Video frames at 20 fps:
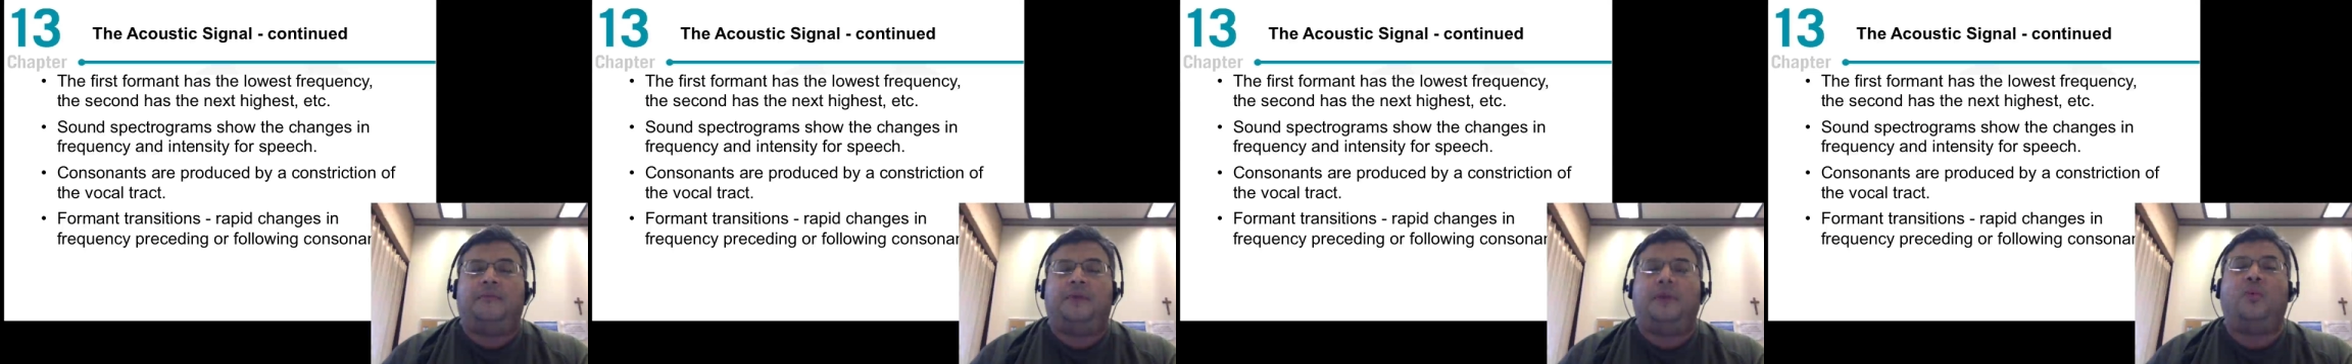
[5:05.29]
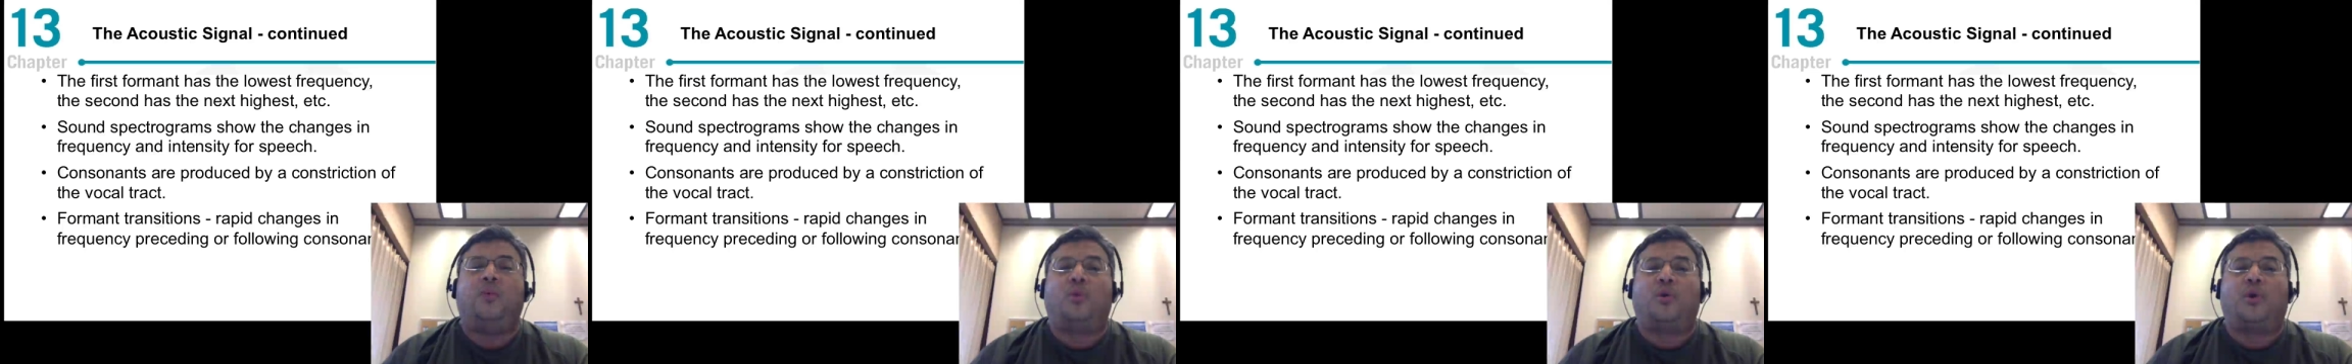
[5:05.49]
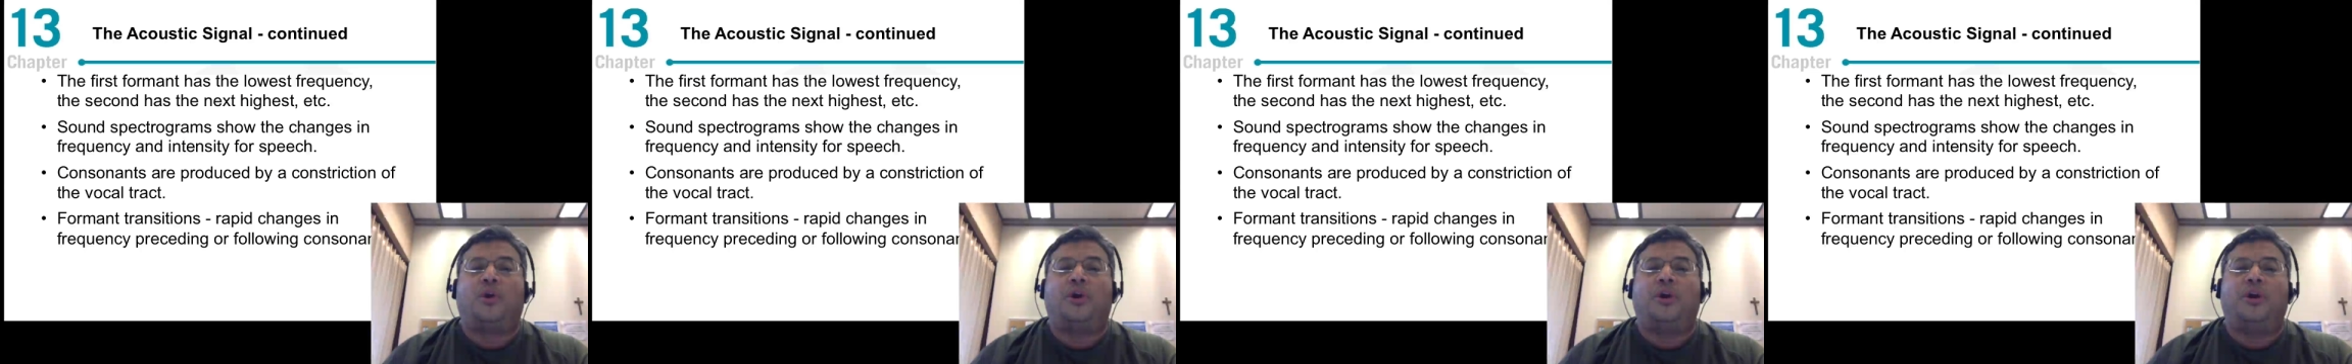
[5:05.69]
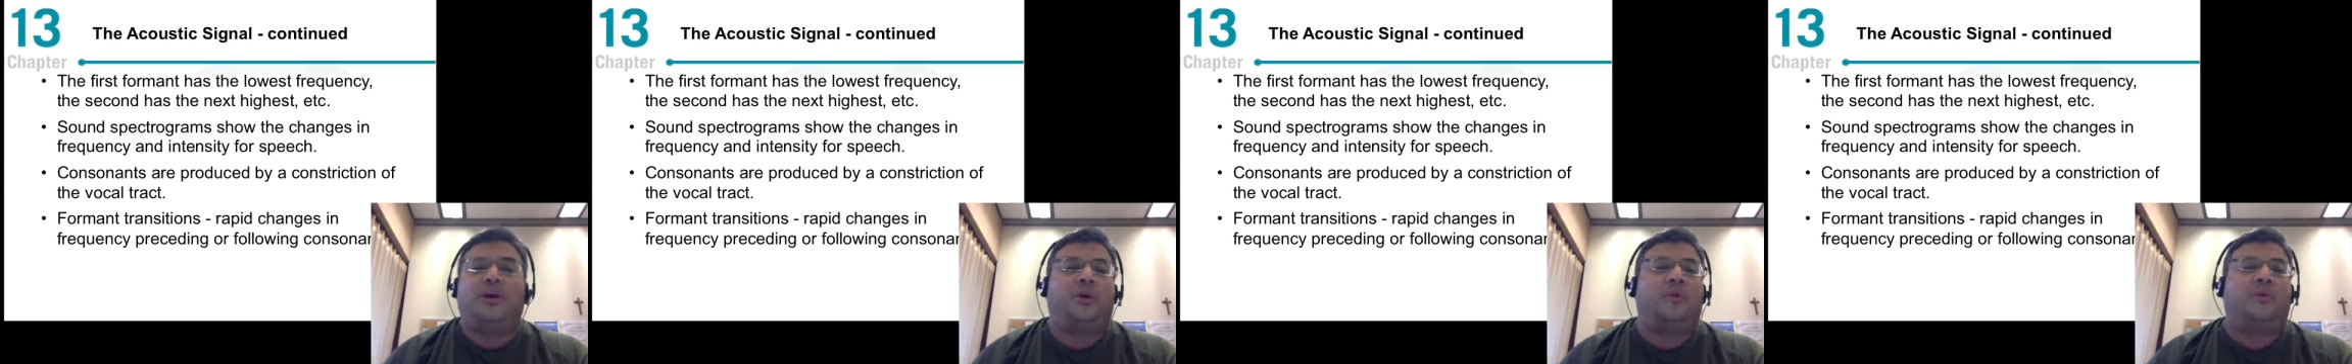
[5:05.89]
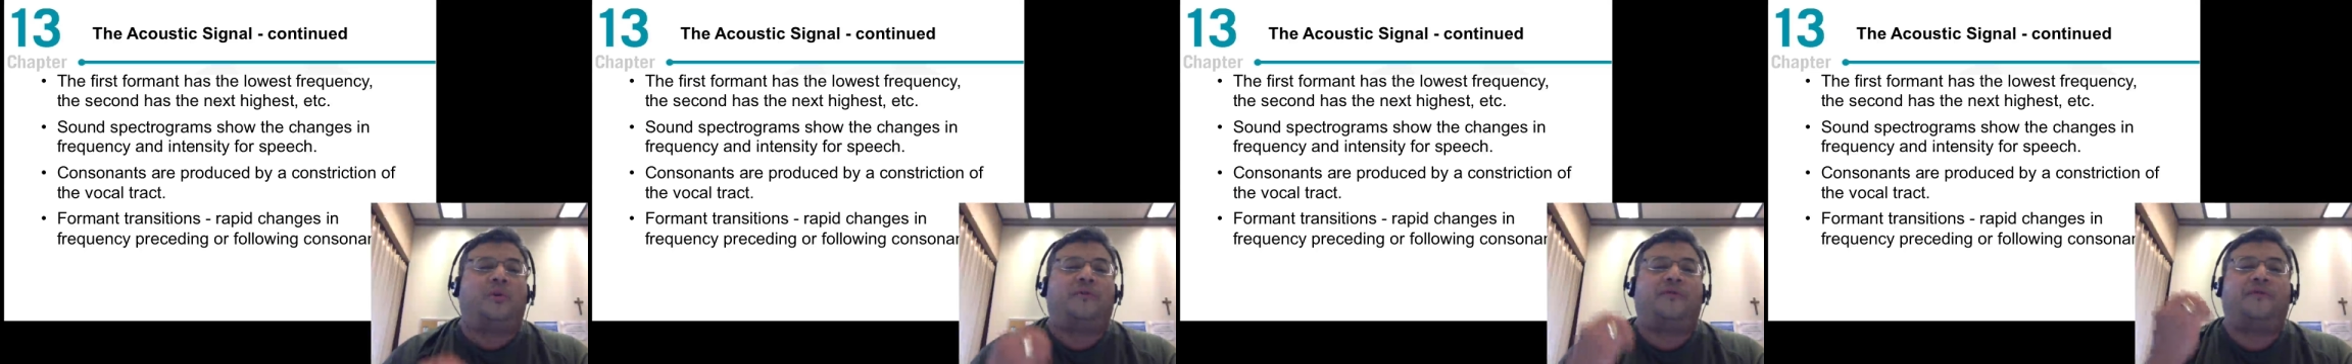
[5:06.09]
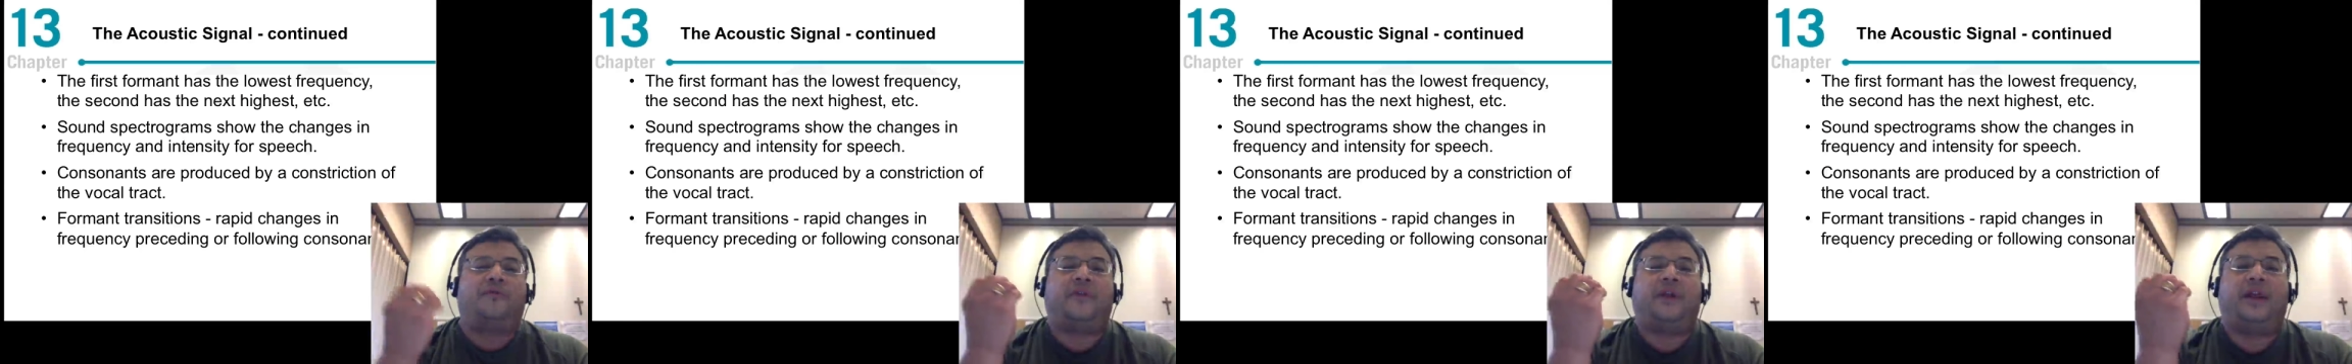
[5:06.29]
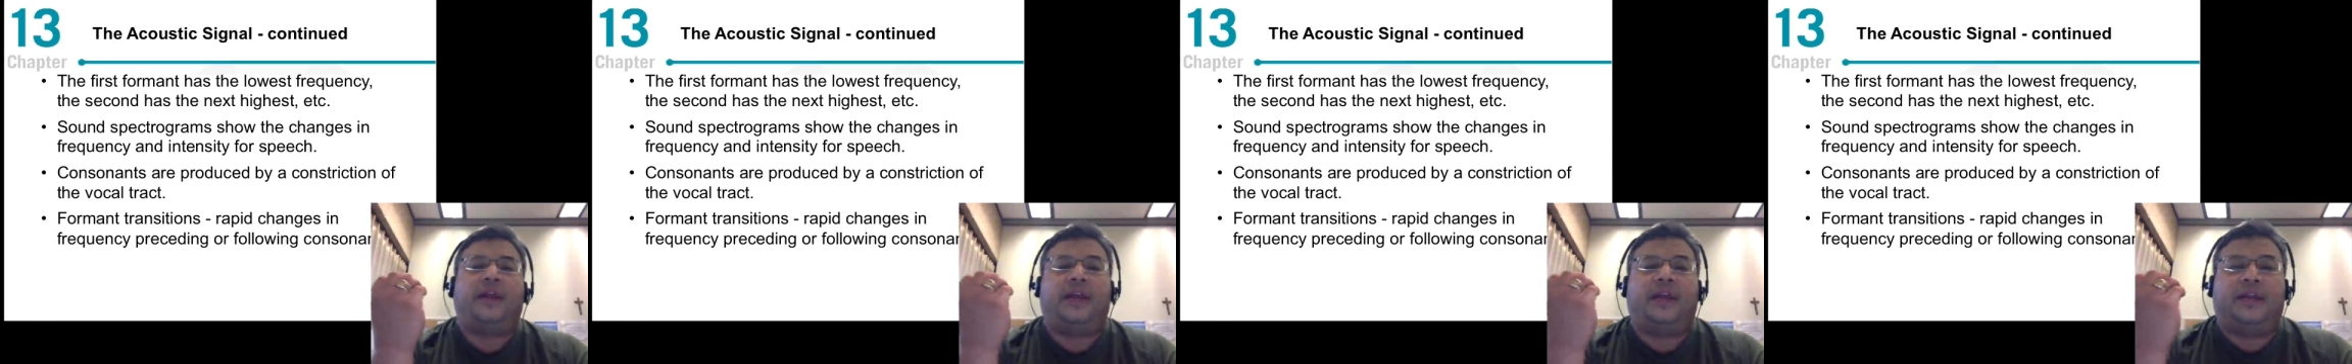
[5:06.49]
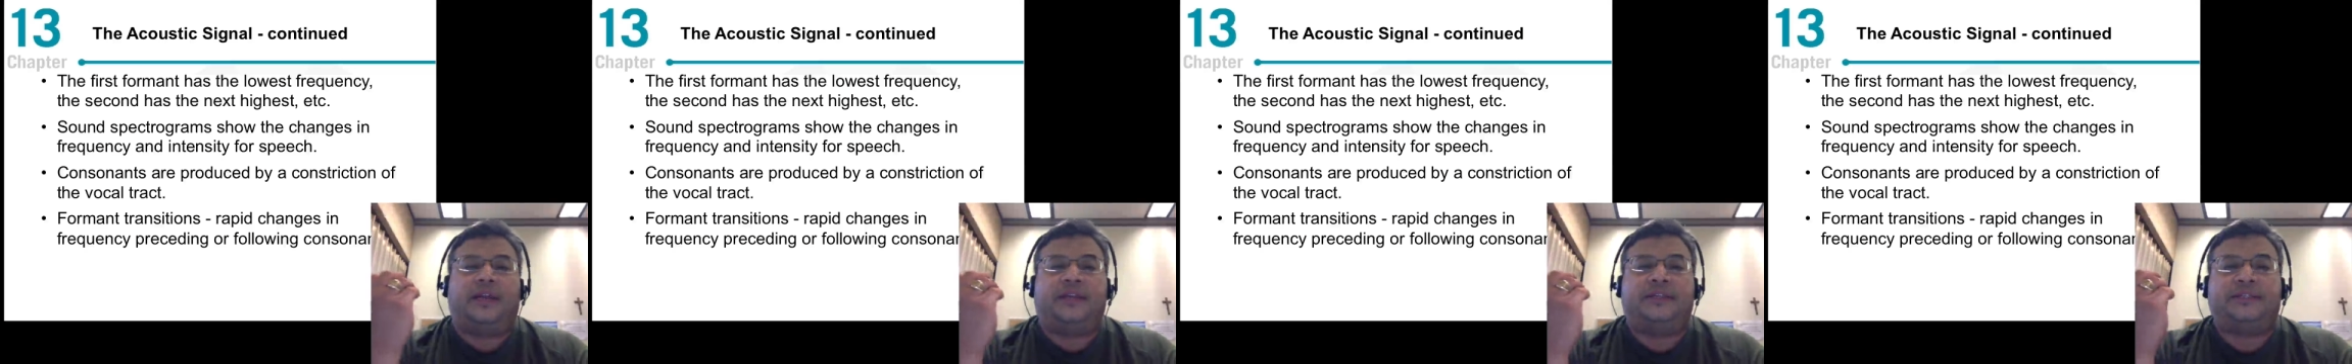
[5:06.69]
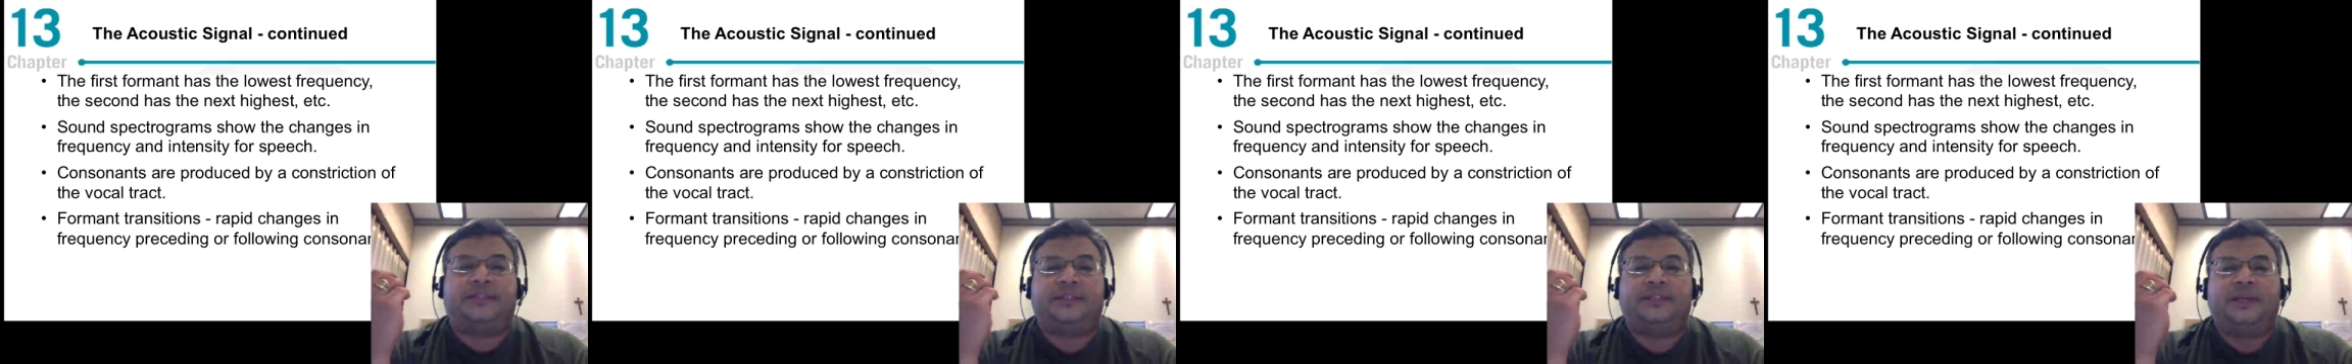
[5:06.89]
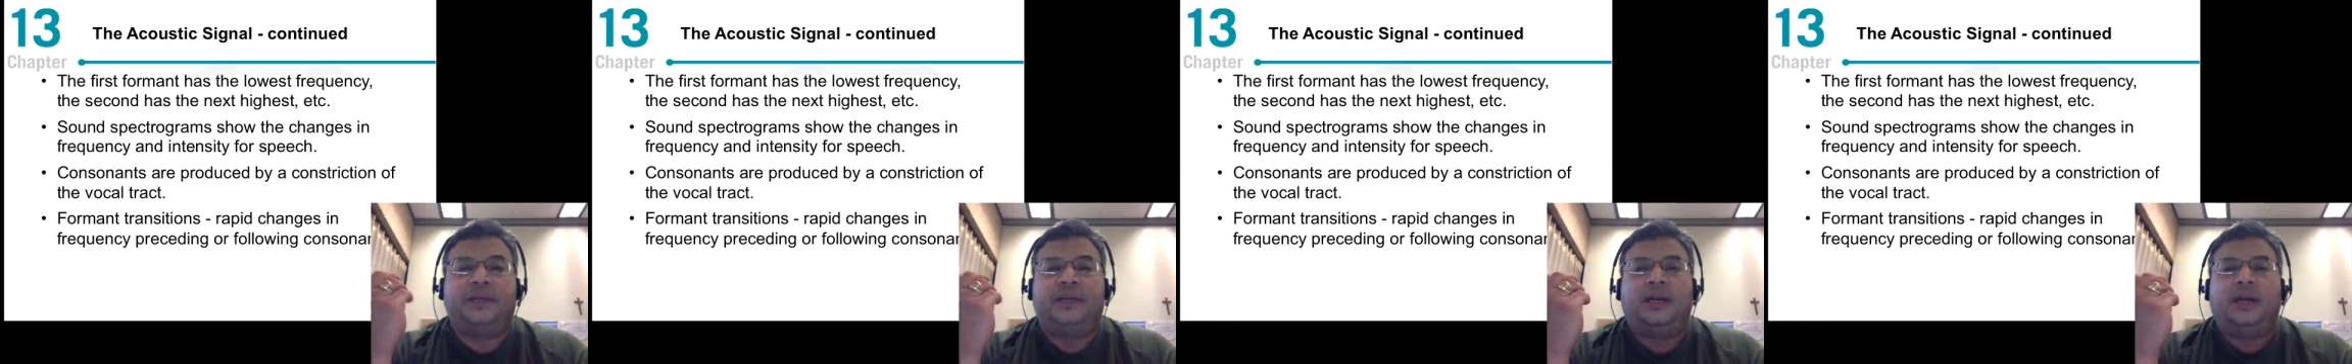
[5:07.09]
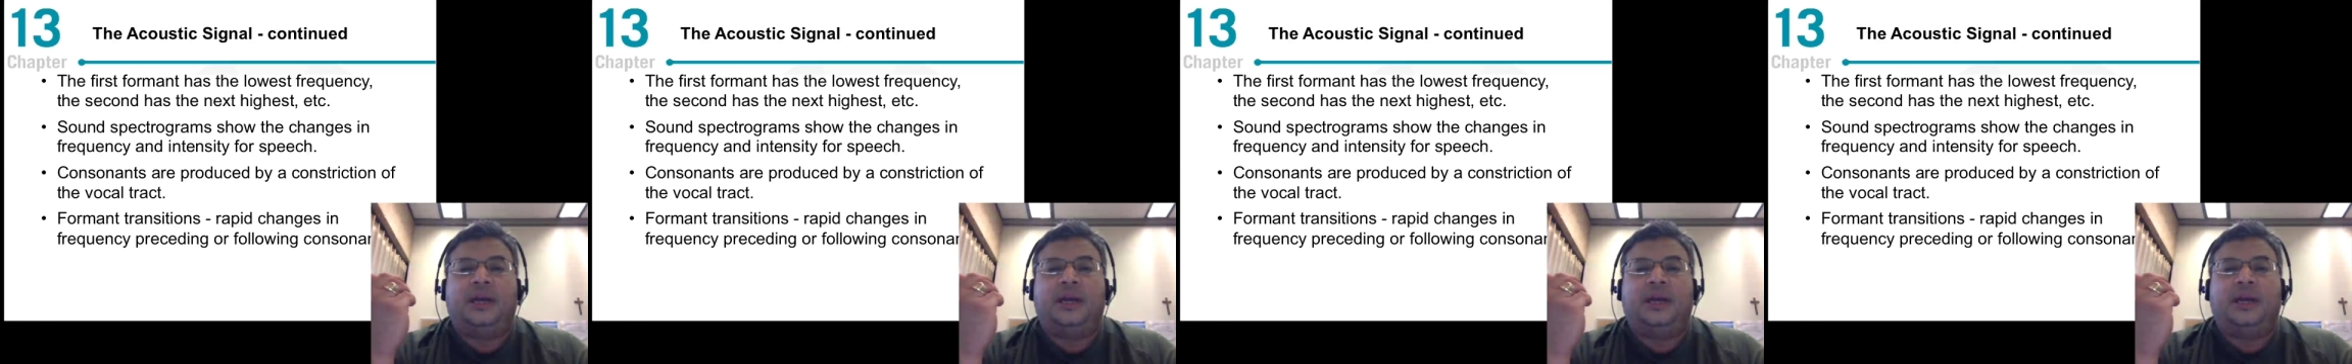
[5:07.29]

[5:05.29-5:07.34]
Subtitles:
word or phrase